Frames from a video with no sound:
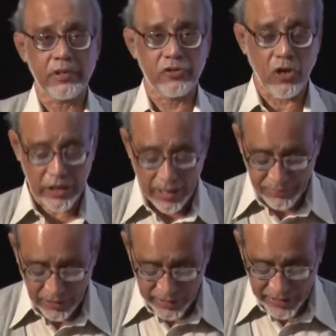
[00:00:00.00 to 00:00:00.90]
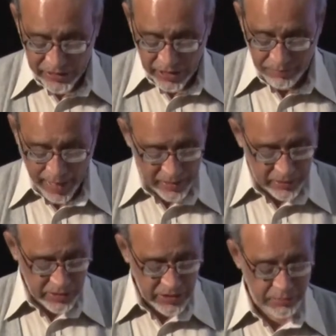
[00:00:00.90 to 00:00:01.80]
drawn up the links and
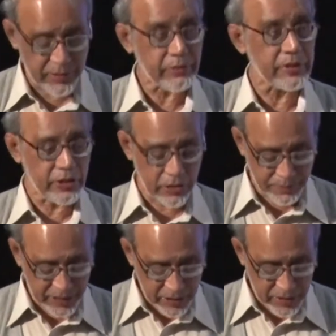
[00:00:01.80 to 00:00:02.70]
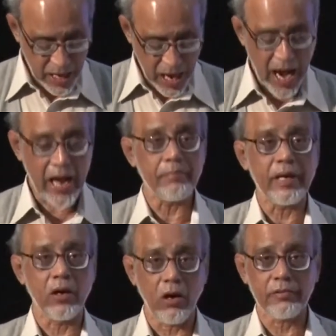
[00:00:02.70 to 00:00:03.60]
parallels between European and
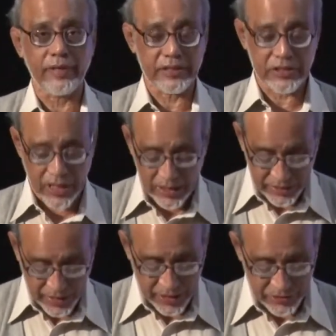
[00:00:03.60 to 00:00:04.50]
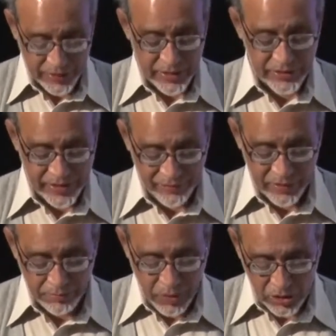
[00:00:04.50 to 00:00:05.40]
Bengal Renaissance and has written
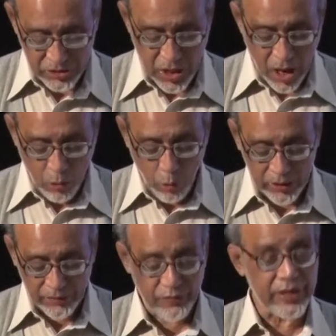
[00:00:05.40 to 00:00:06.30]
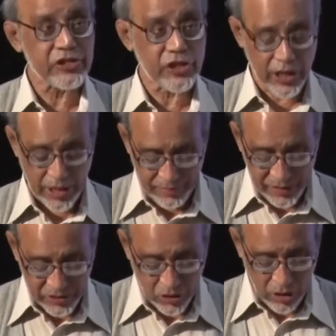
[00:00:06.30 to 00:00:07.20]
several books, one of which
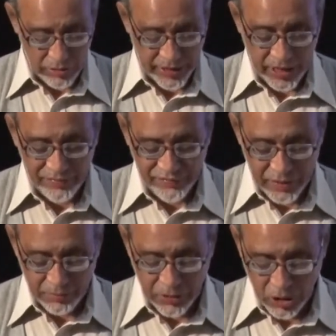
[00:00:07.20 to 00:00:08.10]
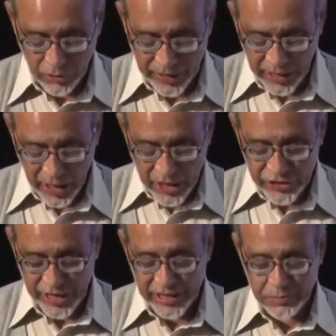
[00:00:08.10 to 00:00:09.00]
is called The Infirm Glory,
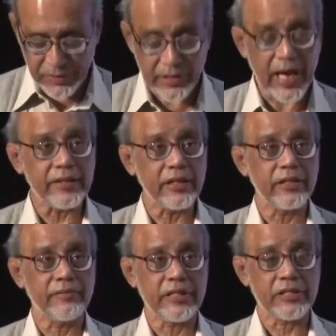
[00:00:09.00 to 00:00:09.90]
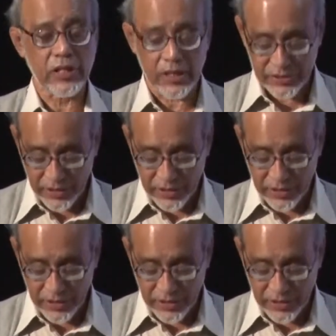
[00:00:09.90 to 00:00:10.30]
Shakespeare and the Renaissance